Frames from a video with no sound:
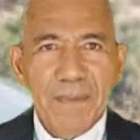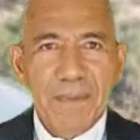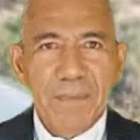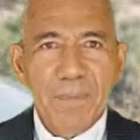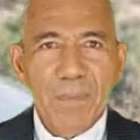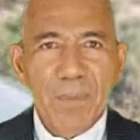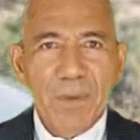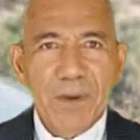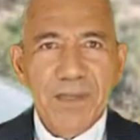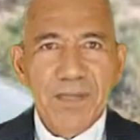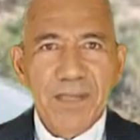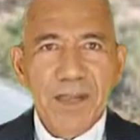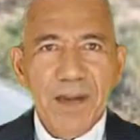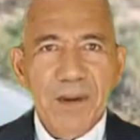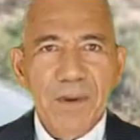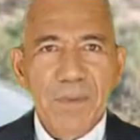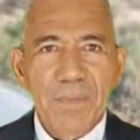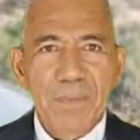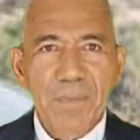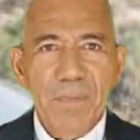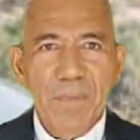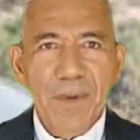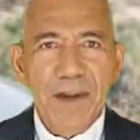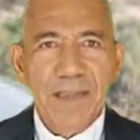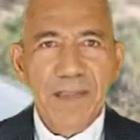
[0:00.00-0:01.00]
Would you?
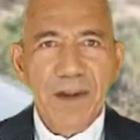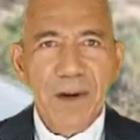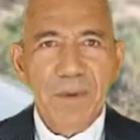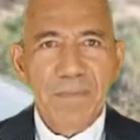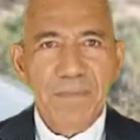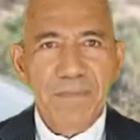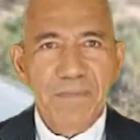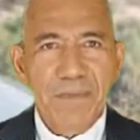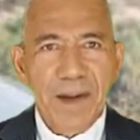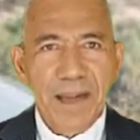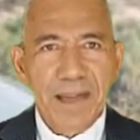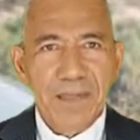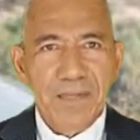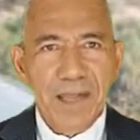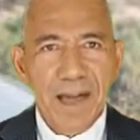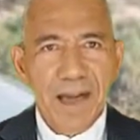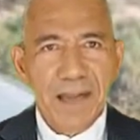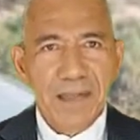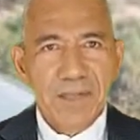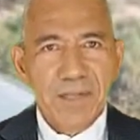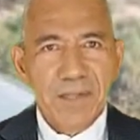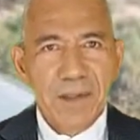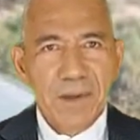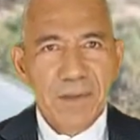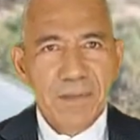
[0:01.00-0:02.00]
We don't fix
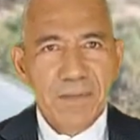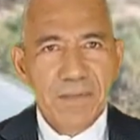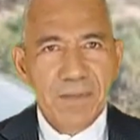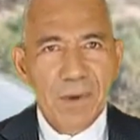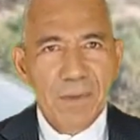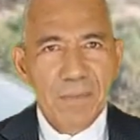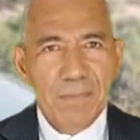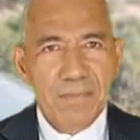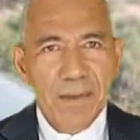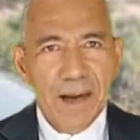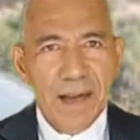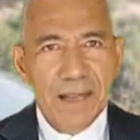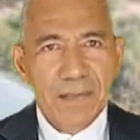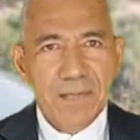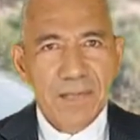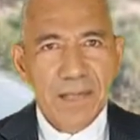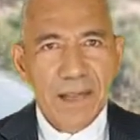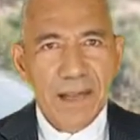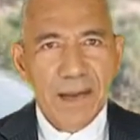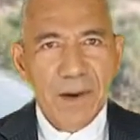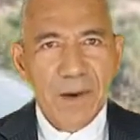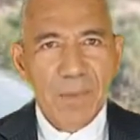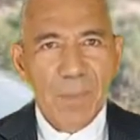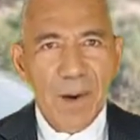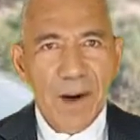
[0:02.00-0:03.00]
accidents or fix
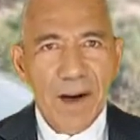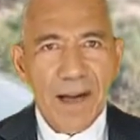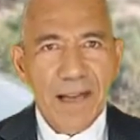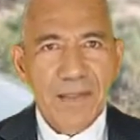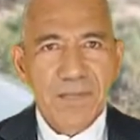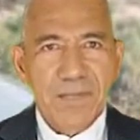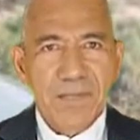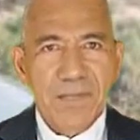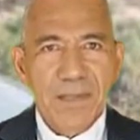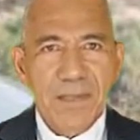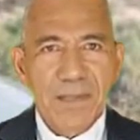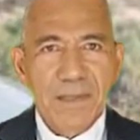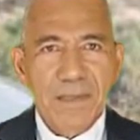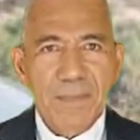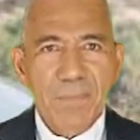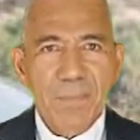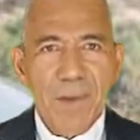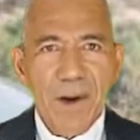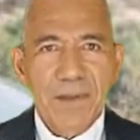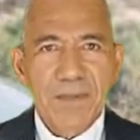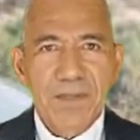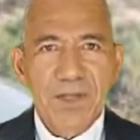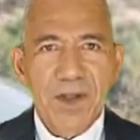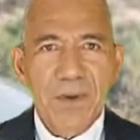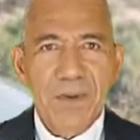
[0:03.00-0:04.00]
DUIs,
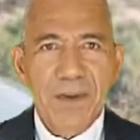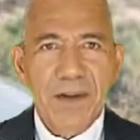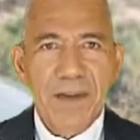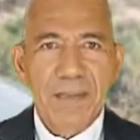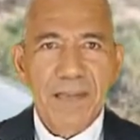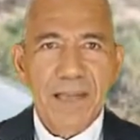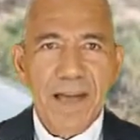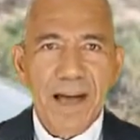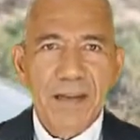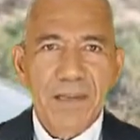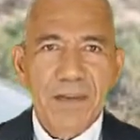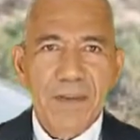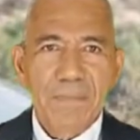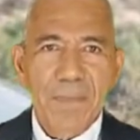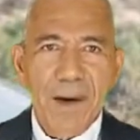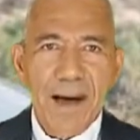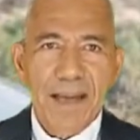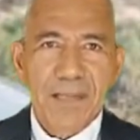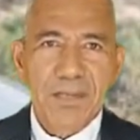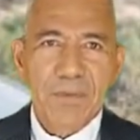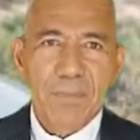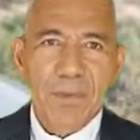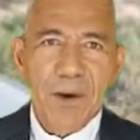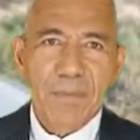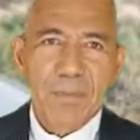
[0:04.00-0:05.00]
but you can get the
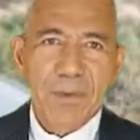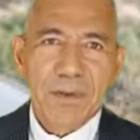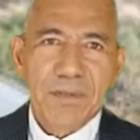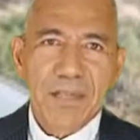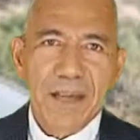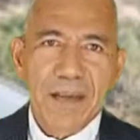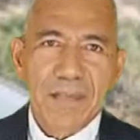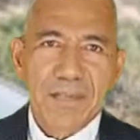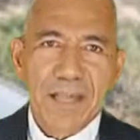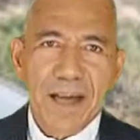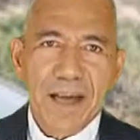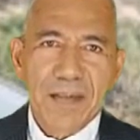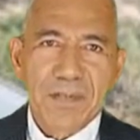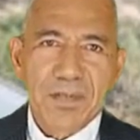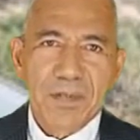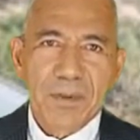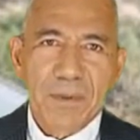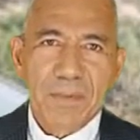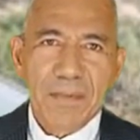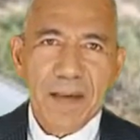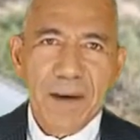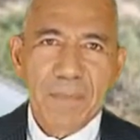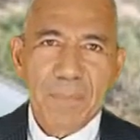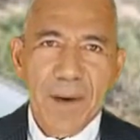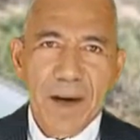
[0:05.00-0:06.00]
best
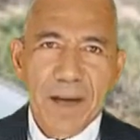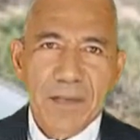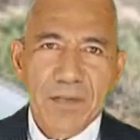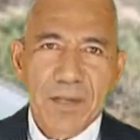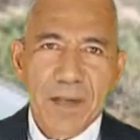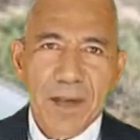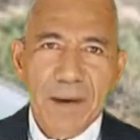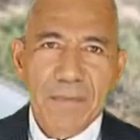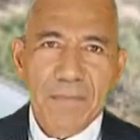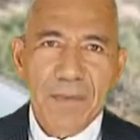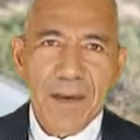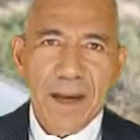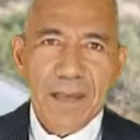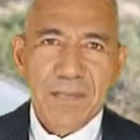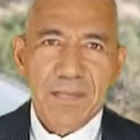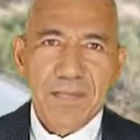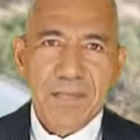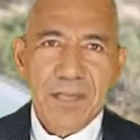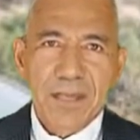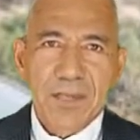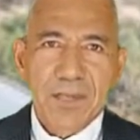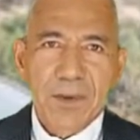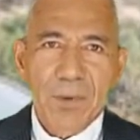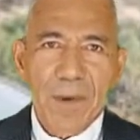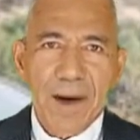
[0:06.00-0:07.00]
representation. Imagine if that
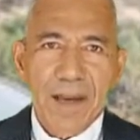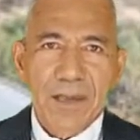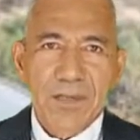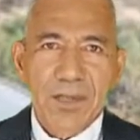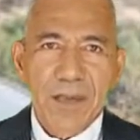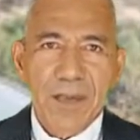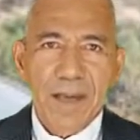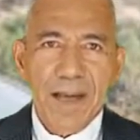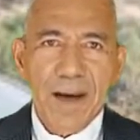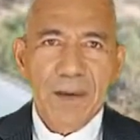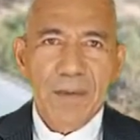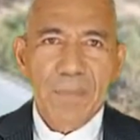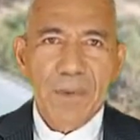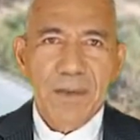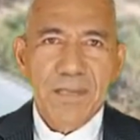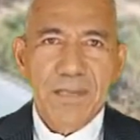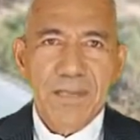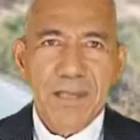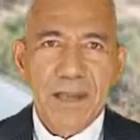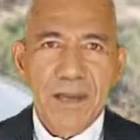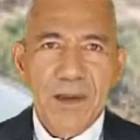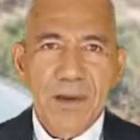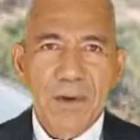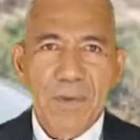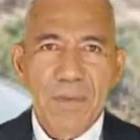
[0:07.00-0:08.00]
situation happened
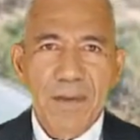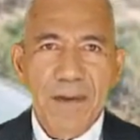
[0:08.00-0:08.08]
to you.